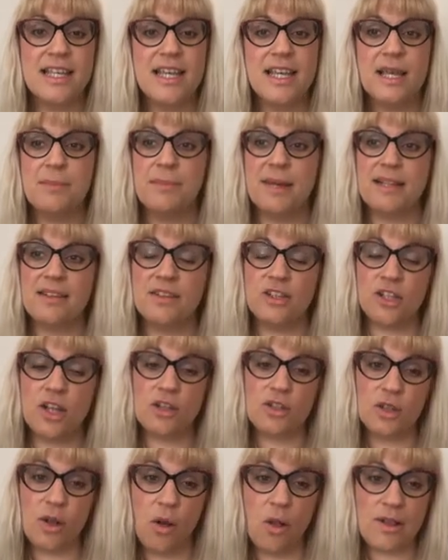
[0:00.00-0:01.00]
But
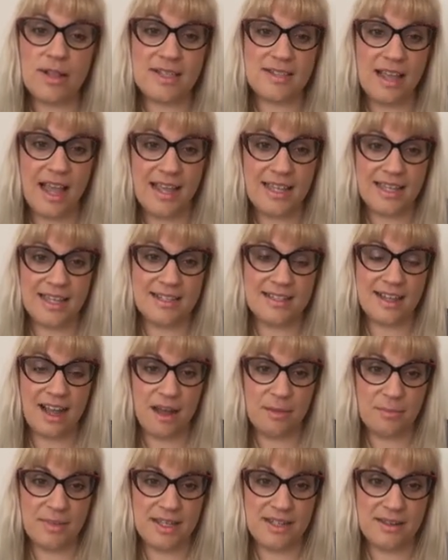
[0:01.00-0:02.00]
not all psychics
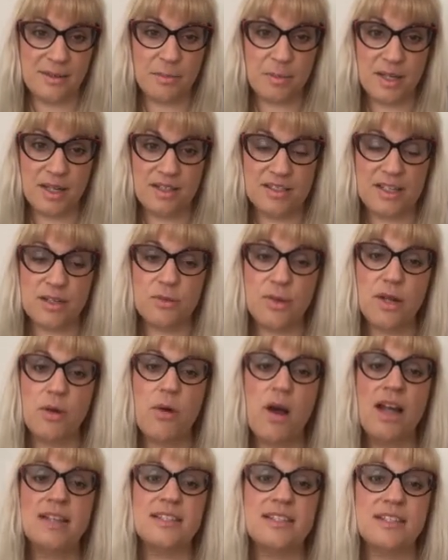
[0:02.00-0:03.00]
are medium, because it
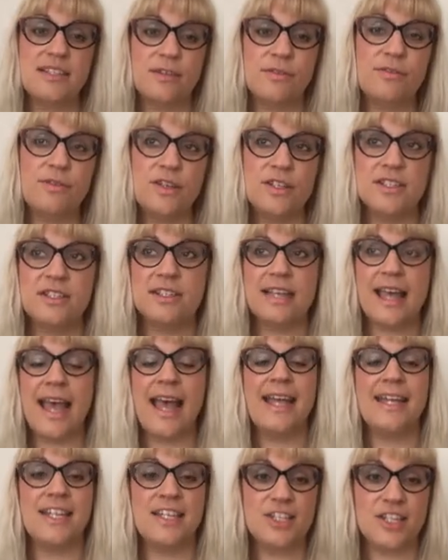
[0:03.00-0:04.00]
requires a different
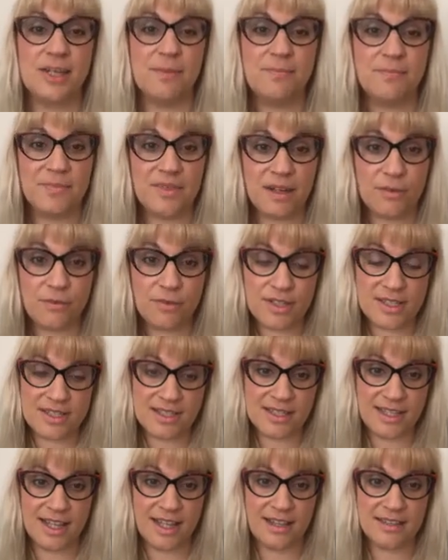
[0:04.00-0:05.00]
energy, different
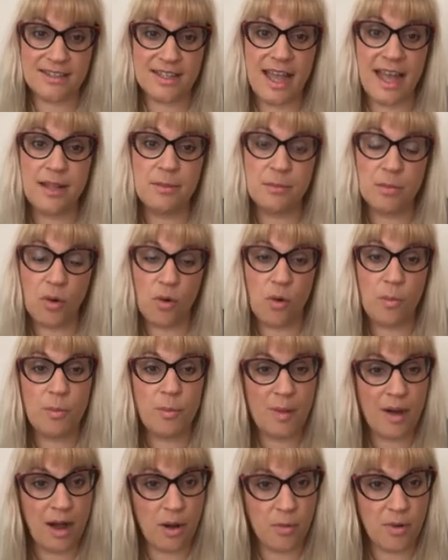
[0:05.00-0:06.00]
skills, and more
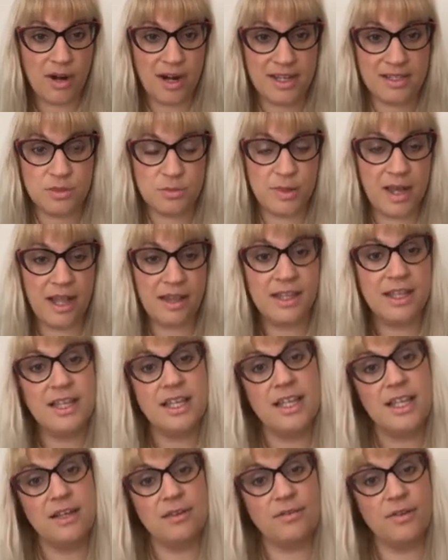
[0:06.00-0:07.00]
power as well
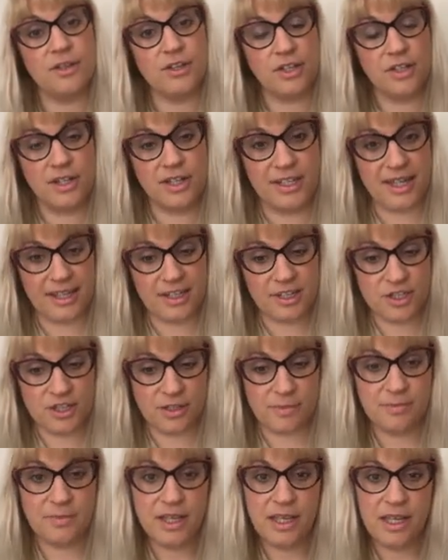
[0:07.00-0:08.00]
for the
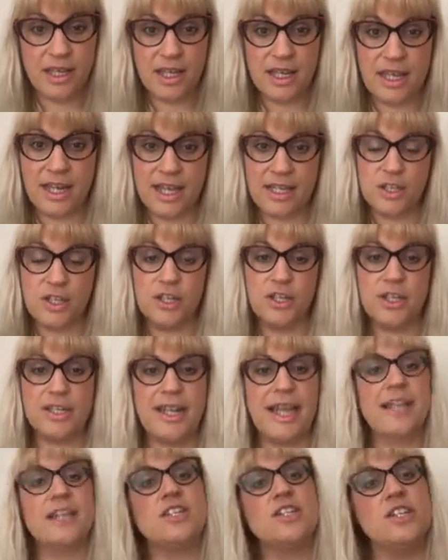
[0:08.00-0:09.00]
connection. Like a
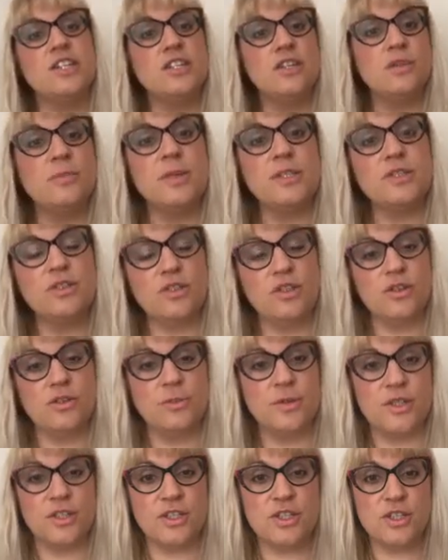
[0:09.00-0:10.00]
connection human to
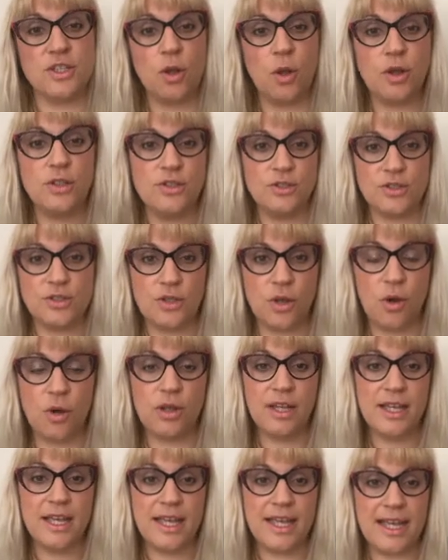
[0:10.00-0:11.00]
human, a soul to
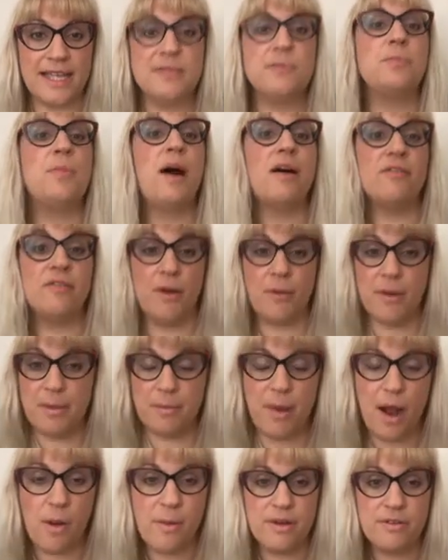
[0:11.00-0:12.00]
soul, is very
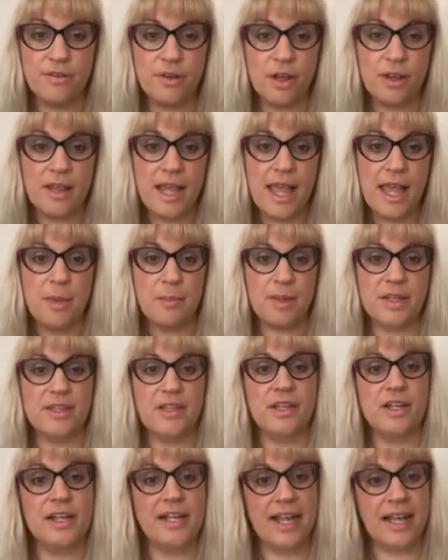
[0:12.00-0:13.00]
powerful, but the
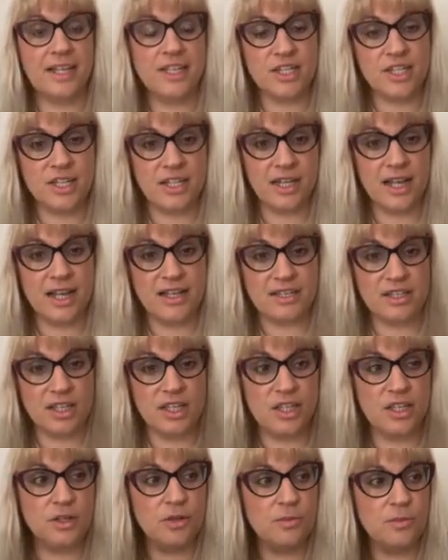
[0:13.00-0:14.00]
connection as a
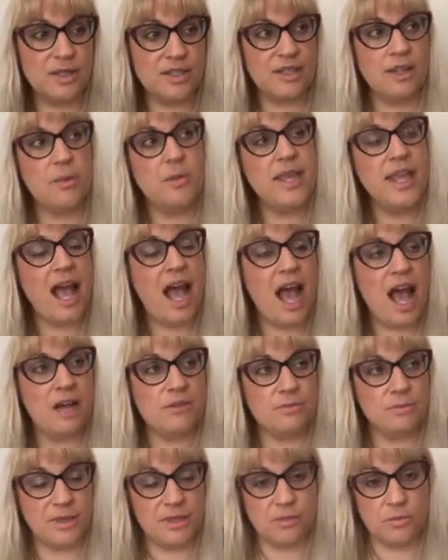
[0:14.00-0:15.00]
human that we
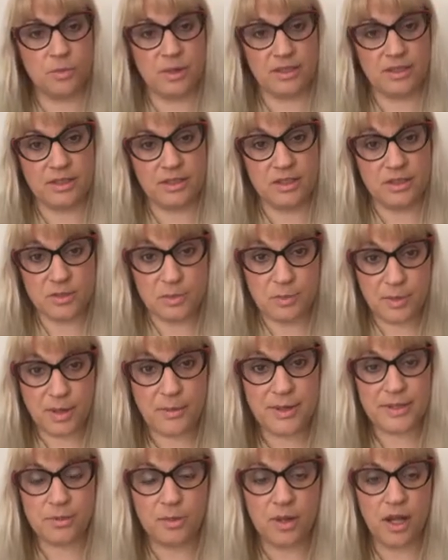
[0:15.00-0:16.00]
have with what the
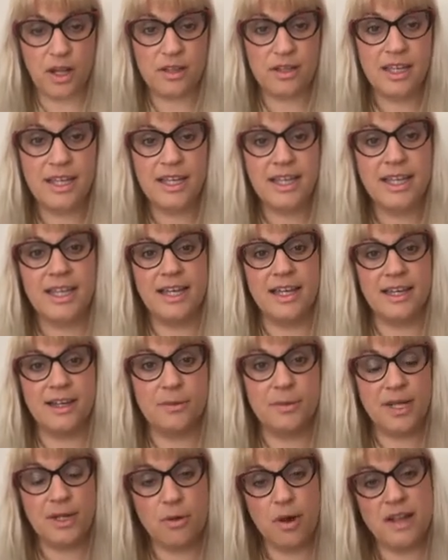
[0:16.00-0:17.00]
spirit world
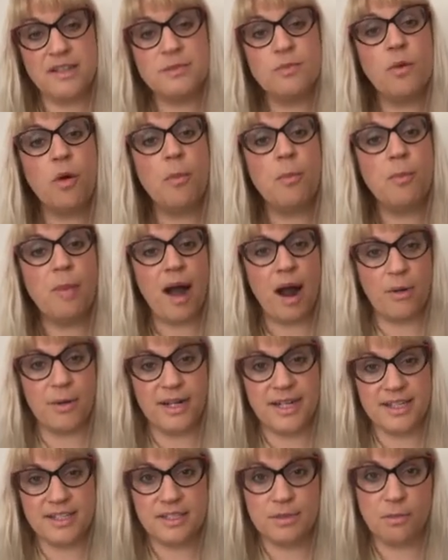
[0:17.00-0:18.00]
requires more power.
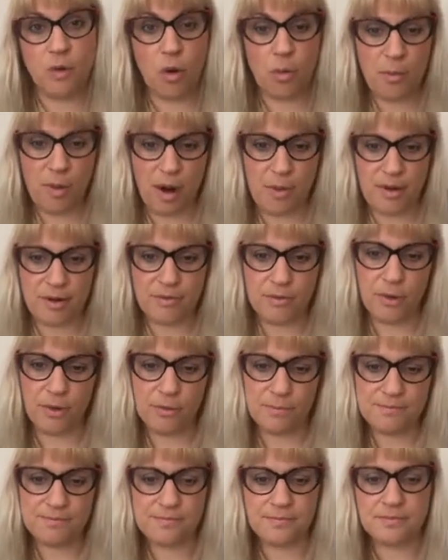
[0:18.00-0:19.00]
It's more powerful.
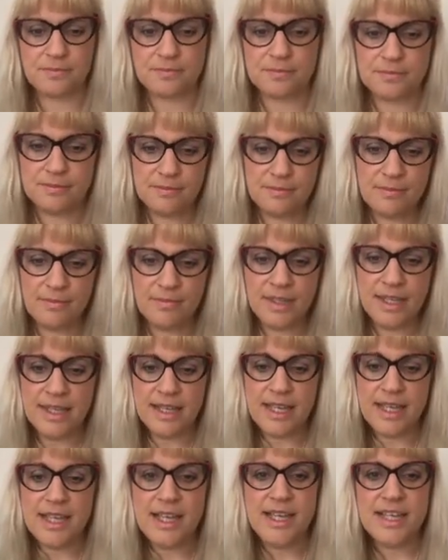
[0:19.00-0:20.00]

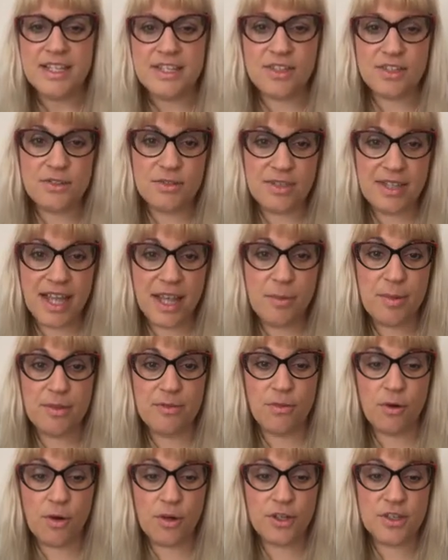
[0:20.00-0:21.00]
So today we
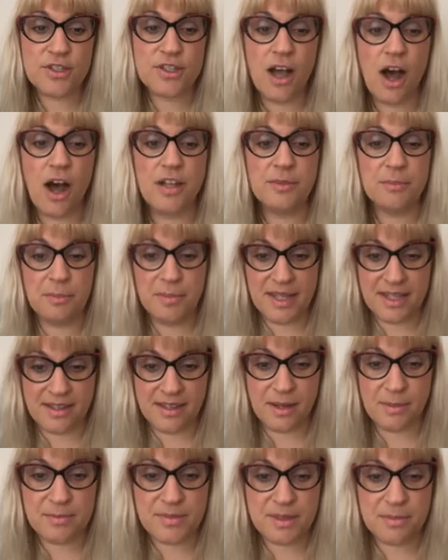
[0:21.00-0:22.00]
focus on
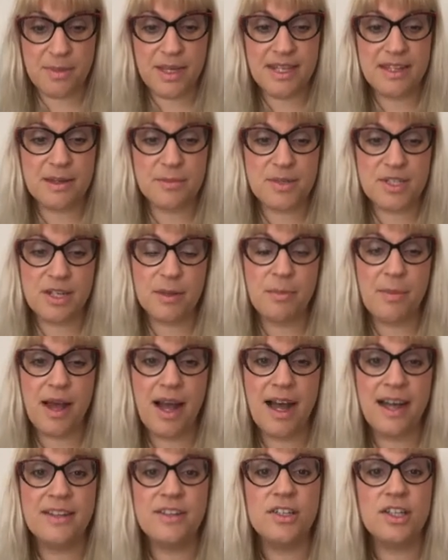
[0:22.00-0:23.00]
mediumship,
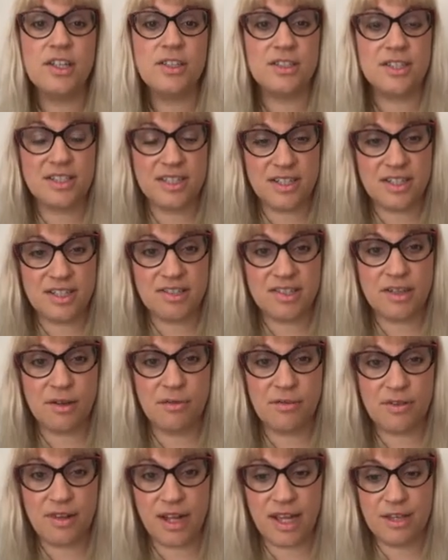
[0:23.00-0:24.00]
and the continuity
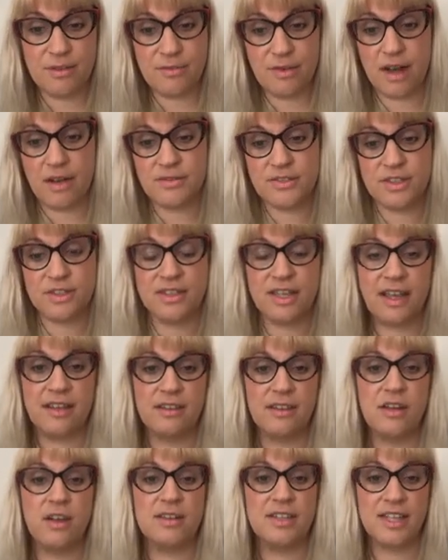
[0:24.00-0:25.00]
of life after
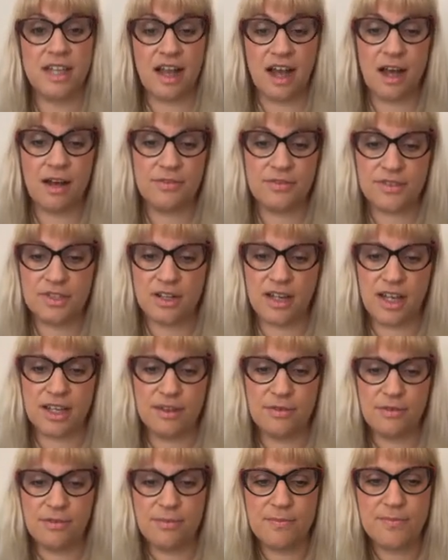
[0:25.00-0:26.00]
death, or the
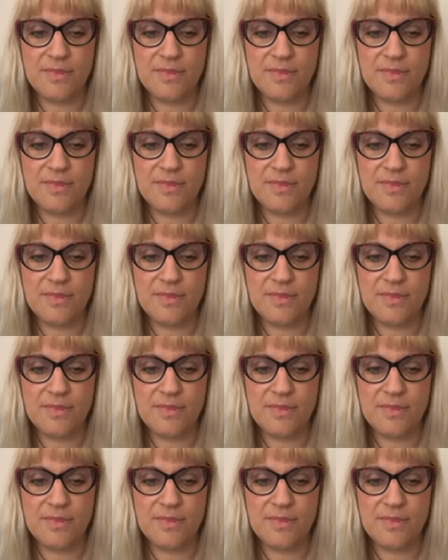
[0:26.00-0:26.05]
afterlife.